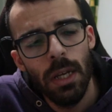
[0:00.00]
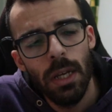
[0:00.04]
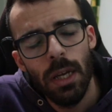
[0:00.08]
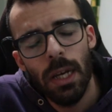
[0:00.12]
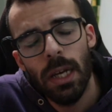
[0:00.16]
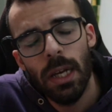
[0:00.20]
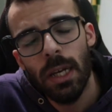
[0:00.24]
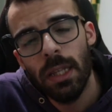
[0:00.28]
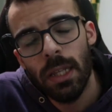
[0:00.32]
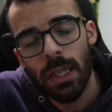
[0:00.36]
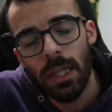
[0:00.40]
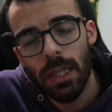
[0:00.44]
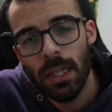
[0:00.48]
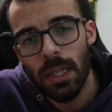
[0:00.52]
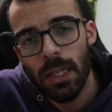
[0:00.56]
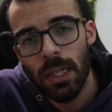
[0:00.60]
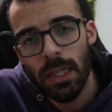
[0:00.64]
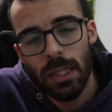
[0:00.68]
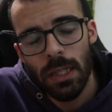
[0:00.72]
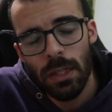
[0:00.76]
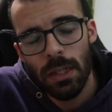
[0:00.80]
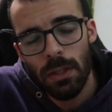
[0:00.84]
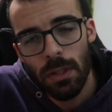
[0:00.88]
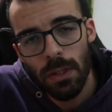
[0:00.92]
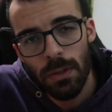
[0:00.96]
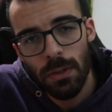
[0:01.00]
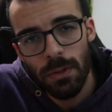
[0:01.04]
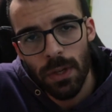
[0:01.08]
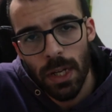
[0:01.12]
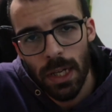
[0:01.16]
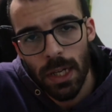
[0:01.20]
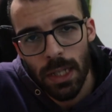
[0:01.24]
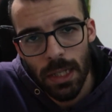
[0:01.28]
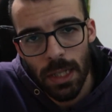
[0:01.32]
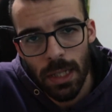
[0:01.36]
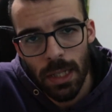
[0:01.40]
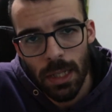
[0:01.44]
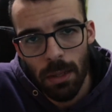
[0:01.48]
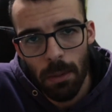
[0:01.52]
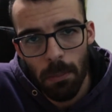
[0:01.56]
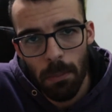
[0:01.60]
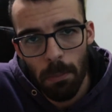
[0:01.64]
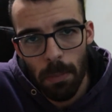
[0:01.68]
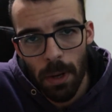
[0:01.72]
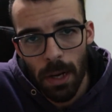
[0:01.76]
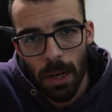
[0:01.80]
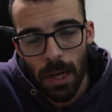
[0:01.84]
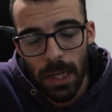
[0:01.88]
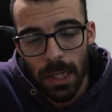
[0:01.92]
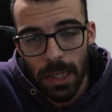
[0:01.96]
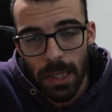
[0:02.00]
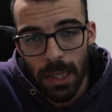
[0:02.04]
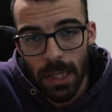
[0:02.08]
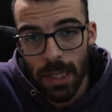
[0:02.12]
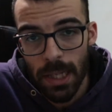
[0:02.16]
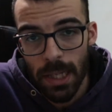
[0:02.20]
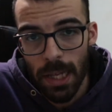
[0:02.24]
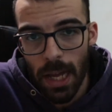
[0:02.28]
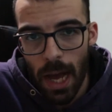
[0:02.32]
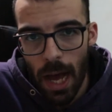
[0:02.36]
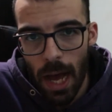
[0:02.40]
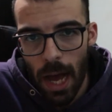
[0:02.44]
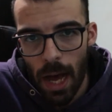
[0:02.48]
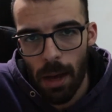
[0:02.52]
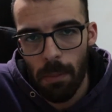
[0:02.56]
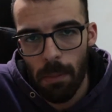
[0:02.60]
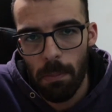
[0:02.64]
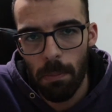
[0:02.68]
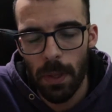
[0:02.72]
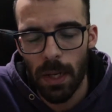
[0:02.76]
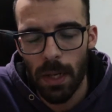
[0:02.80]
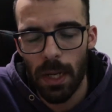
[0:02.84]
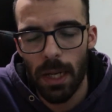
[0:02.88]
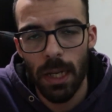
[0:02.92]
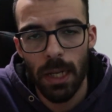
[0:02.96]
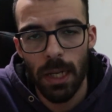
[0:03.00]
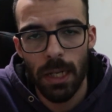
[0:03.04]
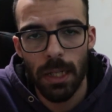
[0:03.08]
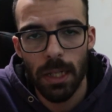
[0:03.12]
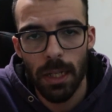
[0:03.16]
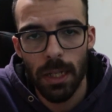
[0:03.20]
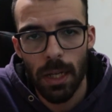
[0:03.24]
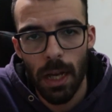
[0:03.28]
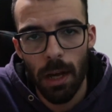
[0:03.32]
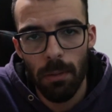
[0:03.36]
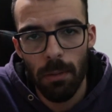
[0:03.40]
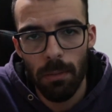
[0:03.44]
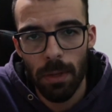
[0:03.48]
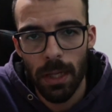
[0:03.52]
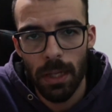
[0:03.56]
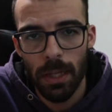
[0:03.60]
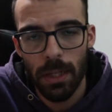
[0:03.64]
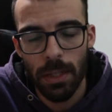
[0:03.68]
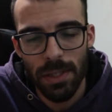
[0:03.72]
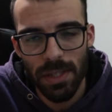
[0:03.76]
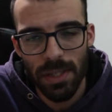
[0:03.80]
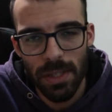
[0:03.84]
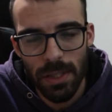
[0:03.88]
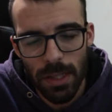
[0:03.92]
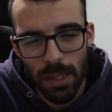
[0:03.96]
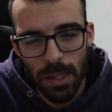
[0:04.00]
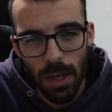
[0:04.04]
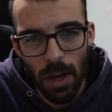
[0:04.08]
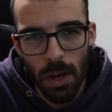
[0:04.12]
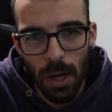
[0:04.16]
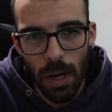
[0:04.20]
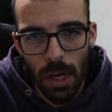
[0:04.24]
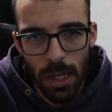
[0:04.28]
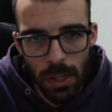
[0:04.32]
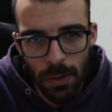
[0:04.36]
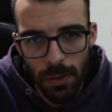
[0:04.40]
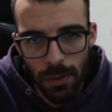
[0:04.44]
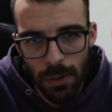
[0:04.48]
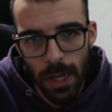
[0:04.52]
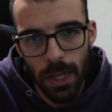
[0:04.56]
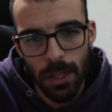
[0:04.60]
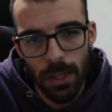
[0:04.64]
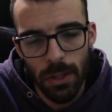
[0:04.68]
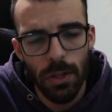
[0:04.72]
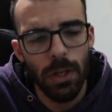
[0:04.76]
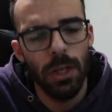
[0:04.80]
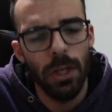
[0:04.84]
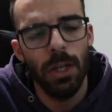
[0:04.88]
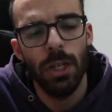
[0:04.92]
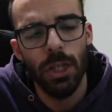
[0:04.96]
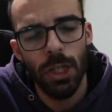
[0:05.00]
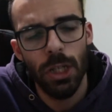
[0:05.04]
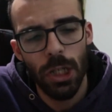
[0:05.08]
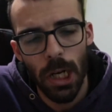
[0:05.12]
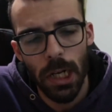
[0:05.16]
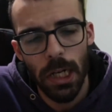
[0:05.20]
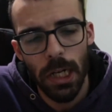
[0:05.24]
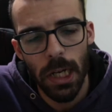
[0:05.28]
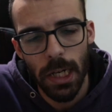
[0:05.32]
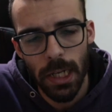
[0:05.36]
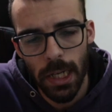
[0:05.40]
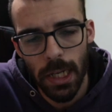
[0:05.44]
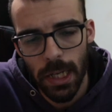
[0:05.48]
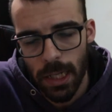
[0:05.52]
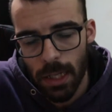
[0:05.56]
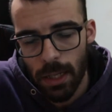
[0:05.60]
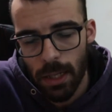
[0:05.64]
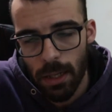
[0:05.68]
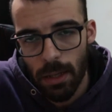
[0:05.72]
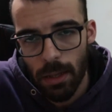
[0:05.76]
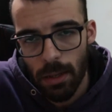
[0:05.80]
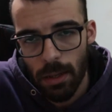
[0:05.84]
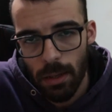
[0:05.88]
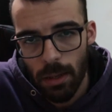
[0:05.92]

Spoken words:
and is directed by the up-and-coming star director Shaka King.